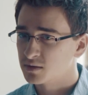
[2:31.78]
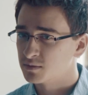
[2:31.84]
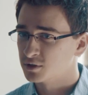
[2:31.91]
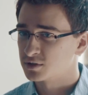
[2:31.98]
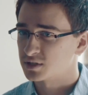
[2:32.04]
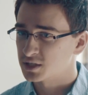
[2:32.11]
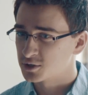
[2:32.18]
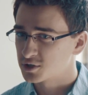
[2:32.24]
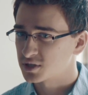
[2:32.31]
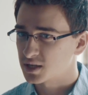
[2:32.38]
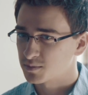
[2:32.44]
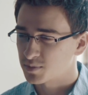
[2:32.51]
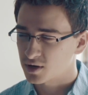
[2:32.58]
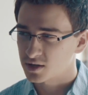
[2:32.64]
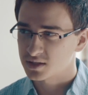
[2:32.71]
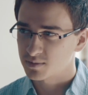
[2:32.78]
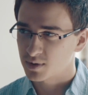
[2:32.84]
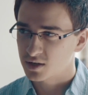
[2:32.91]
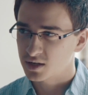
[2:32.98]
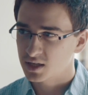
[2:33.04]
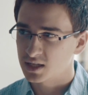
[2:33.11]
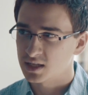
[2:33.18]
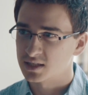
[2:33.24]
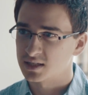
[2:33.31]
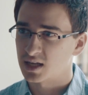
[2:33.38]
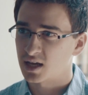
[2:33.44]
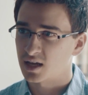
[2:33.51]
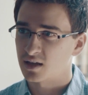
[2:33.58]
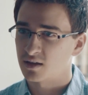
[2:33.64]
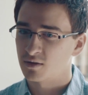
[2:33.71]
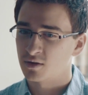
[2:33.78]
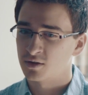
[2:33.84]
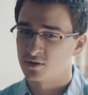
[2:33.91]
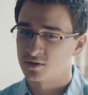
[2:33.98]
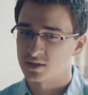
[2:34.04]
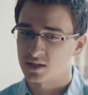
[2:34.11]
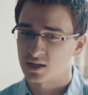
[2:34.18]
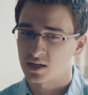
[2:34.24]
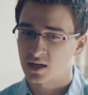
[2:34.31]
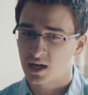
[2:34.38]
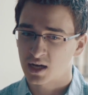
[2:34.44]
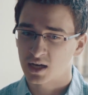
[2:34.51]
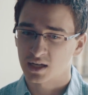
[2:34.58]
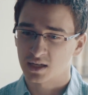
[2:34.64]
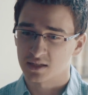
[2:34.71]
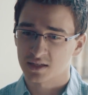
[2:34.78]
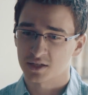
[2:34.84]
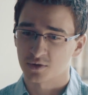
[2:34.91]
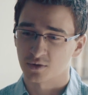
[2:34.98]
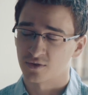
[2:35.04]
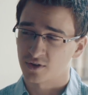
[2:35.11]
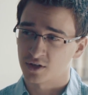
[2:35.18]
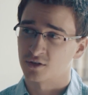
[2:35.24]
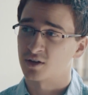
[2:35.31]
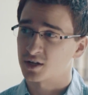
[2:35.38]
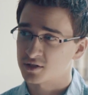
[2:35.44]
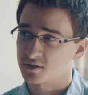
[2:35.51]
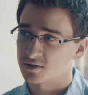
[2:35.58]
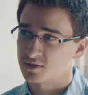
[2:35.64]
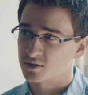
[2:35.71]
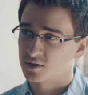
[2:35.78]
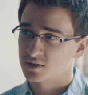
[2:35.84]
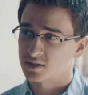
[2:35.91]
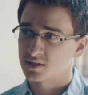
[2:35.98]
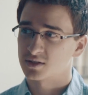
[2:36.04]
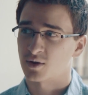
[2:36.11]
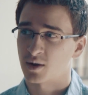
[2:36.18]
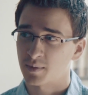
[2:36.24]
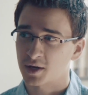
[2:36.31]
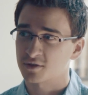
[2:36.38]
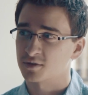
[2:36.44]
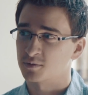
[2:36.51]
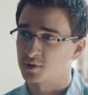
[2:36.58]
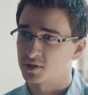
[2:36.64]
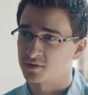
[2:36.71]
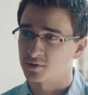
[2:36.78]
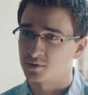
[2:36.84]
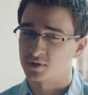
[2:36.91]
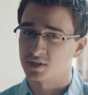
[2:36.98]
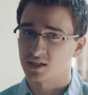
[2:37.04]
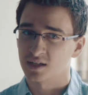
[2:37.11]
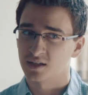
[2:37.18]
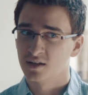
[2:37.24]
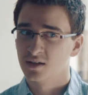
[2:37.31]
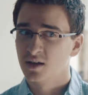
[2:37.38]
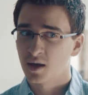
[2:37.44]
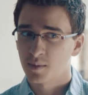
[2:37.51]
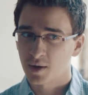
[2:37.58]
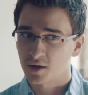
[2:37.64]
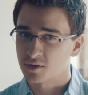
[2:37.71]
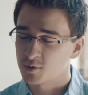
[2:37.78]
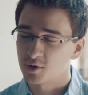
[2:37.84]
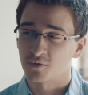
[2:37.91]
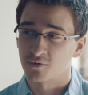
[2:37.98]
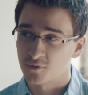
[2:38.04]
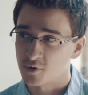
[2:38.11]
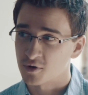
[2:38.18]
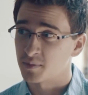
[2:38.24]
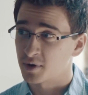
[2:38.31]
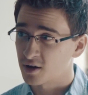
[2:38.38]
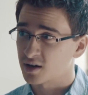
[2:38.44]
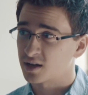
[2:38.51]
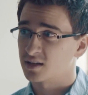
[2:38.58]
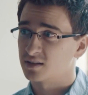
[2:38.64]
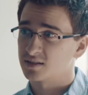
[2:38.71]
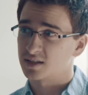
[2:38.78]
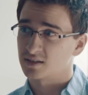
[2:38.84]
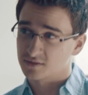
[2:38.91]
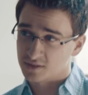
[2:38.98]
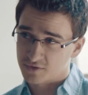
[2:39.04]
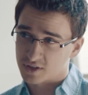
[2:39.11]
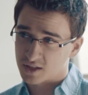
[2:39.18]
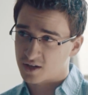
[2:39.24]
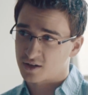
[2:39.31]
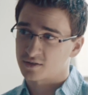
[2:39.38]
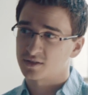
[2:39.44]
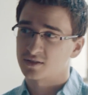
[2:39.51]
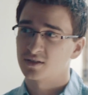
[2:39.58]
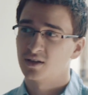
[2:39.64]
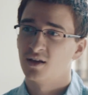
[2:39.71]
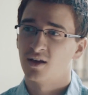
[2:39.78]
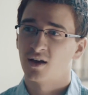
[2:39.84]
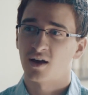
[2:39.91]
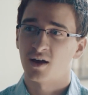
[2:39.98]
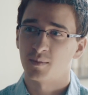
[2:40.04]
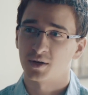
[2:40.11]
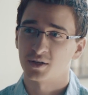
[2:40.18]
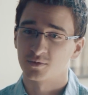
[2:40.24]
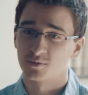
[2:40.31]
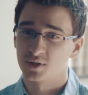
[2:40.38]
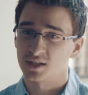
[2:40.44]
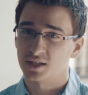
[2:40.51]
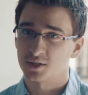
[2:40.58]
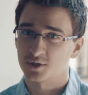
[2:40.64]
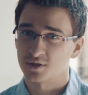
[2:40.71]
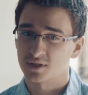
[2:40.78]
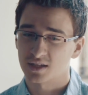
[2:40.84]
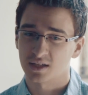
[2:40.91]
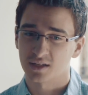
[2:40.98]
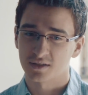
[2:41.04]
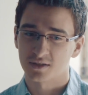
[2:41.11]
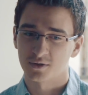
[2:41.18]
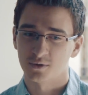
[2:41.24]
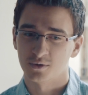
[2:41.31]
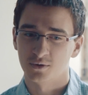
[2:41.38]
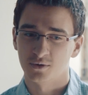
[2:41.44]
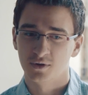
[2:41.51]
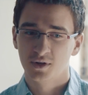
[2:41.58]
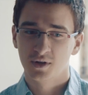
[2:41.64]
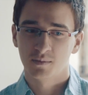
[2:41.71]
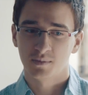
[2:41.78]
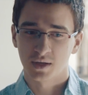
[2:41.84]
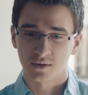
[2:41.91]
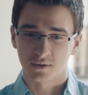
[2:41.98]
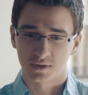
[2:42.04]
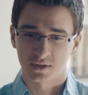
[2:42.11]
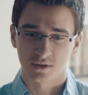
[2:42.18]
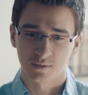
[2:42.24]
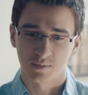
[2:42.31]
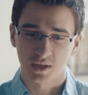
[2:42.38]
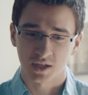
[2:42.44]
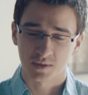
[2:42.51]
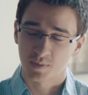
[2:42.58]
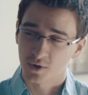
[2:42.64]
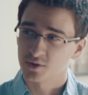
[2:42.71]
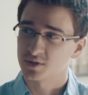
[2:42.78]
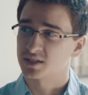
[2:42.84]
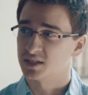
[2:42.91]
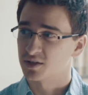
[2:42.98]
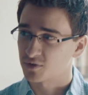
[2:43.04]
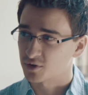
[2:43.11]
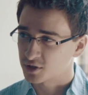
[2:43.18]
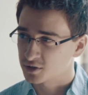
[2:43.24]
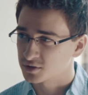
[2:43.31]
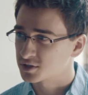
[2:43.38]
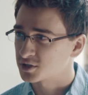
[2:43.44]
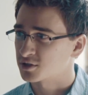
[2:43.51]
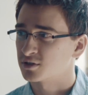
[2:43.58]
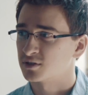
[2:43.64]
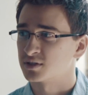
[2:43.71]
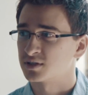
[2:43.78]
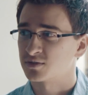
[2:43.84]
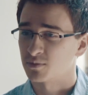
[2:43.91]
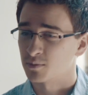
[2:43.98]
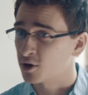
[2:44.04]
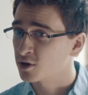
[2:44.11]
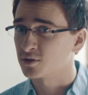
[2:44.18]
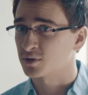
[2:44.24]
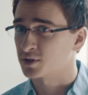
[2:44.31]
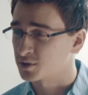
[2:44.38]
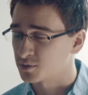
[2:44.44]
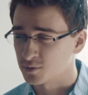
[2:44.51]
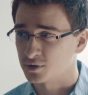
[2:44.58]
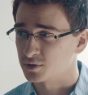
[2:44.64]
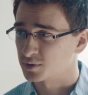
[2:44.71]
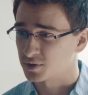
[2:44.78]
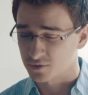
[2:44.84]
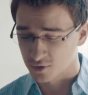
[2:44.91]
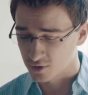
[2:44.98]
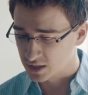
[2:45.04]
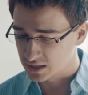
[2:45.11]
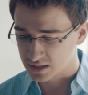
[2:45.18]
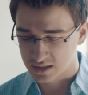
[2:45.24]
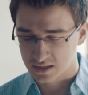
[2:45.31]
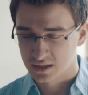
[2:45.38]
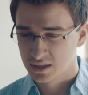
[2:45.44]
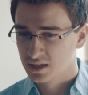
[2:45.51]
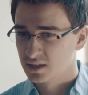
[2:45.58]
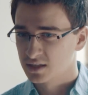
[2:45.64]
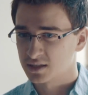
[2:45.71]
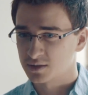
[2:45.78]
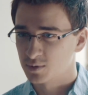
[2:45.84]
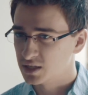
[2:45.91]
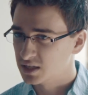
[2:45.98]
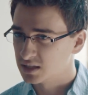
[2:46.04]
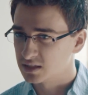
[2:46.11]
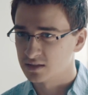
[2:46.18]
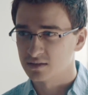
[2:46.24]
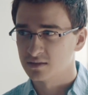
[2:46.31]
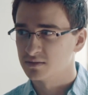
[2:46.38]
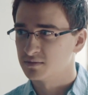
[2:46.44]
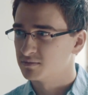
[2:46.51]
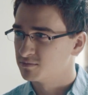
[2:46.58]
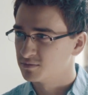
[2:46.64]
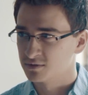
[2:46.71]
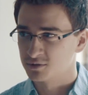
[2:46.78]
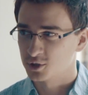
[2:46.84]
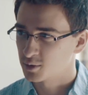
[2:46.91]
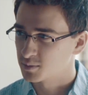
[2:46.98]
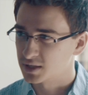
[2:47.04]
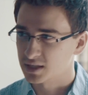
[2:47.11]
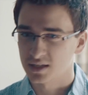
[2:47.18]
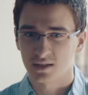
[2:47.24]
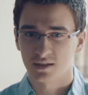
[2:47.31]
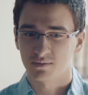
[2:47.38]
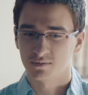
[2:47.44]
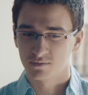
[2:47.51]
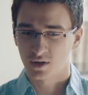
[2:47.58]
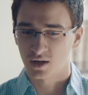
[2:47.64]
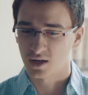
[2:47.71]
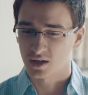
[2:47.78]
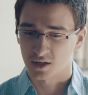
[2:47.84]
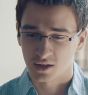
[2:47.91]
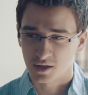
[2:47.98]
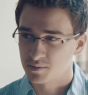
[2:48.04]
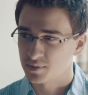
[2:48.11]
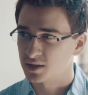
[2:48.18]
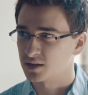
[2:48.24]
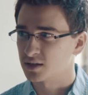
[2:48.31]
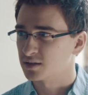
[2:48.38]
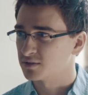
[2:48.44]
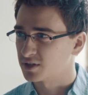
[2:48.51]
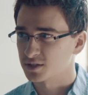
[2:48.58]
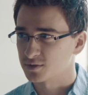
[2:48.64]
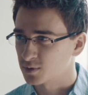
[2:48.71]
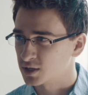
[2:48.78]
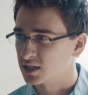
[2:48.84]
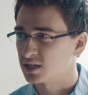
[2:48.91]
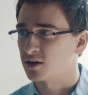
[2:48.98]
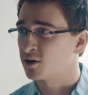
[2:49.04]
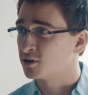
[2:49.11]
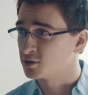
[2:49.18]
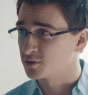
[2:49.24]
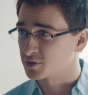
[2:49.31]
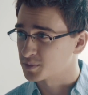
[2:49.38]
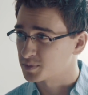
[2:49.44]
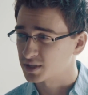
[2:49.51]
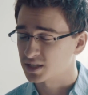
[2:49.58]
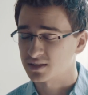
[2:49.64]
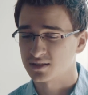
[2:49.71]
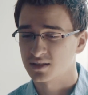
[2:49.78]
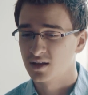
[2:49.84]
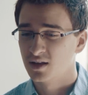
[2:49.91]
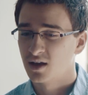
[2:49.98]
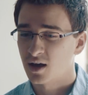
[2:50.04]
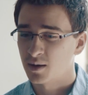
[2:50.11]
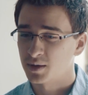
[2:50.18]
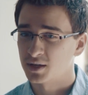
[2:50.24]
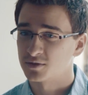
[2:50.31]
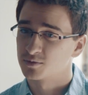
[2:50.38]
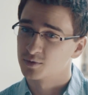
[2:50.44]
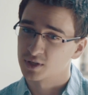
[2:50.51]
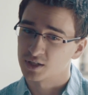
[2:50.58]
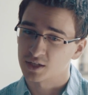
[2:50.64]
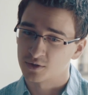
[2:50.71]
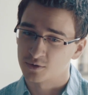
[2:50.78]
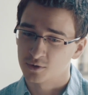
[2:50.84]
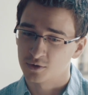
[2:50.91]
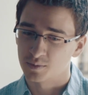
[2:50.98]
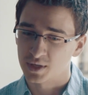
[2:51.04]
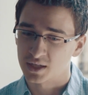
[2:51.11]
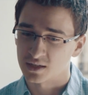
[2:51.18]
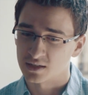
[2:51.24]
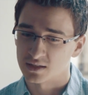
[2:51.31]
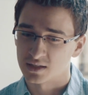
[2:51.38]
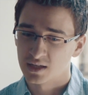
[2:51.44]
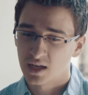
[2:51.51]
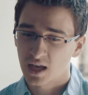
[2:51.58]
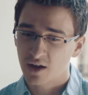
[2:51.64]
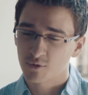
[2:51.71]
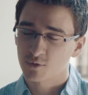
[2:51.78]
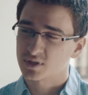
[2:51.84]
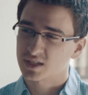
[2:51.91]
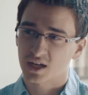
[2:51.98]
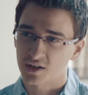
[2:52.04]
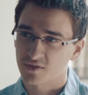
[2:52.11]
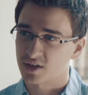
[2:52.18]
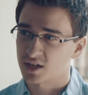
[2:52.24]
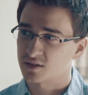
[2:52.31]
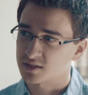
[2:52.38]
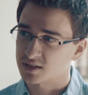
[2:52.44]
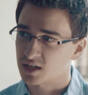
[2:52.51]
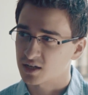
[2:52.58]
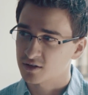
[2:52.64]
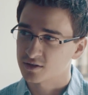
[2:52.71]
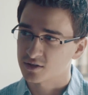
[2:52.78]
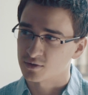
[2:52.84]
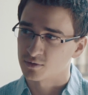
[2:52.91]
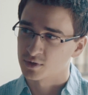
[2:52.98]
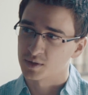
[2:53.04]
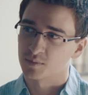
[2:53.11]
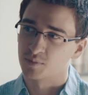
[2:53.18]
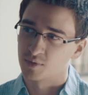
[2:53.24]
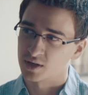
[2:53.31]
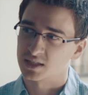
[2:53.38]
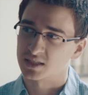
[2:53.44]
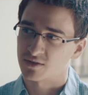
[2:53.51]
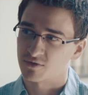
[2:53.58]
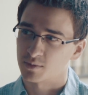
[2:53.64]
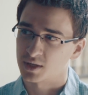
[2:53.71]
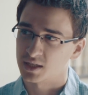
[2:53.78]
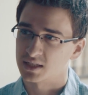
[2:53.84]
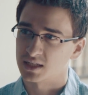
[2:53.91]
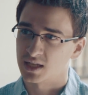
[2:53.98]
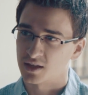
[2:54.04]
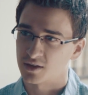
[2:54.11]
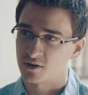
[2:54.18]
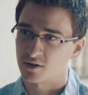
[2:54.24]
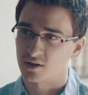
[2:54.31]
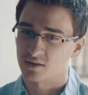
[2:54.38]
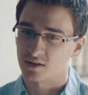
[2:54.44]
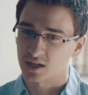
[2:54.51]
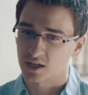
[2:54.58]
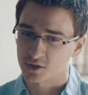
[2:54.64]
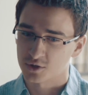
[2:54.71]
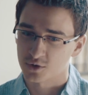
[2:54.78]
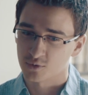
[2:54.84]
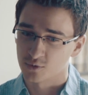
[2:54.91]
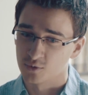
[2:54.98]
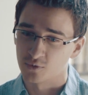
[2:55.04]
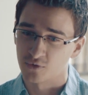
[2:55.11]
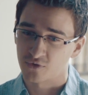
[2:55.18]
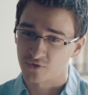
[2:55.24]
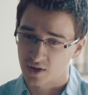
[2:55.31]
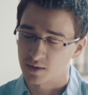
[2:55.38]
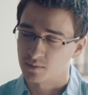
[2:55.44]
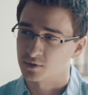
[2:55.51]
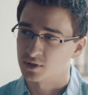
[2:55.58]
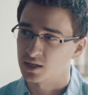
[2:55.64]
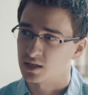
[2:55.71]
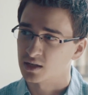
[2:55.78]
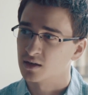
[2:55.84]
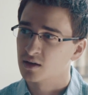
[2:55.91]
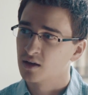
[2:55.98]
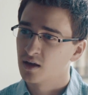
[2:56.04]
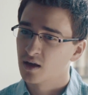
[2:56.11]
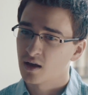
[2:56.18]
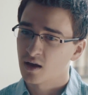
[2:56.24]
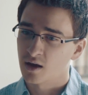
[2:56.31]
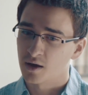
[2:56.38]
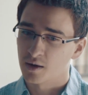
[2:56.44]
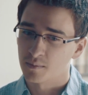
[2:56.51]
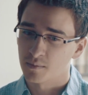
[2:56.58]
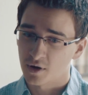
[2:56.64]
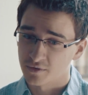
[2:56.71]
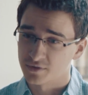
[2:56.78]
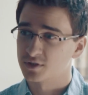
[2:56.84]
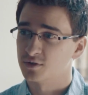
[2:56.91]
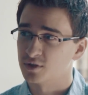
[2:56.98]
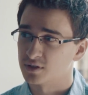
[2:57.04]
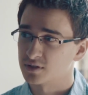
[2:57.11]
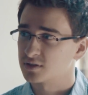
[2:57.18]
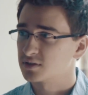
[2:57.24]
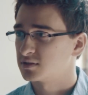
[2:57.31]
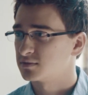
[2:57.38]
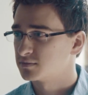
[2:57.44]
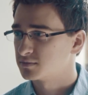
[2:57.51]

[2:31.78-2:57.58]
the most interesting parts about it is that there's a high constituent of international students, so I'm actually one of only about 3 or 4 Americans that live in the house, and it's really interesting to be able to be exposed to different cultures from all around the world. We have Greece, Sweden, Germany, Colombia, Venezuela, all over the place. I mean, it's really cool because everyone's kind of an outsider, so it really brings everybody together in like a true family of students.